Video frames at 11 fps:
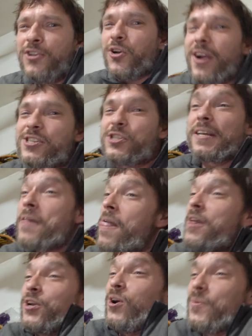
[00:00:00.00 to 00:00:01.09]
Interesting.
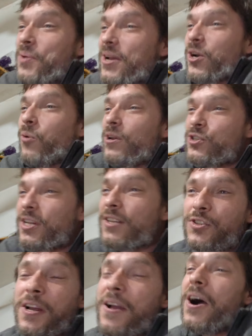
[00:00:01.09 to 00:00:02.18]
Could be a
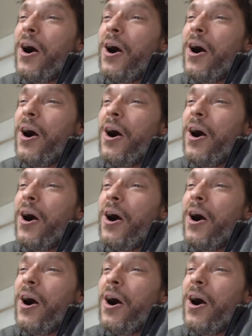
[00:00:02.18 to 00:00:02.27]
coincidence.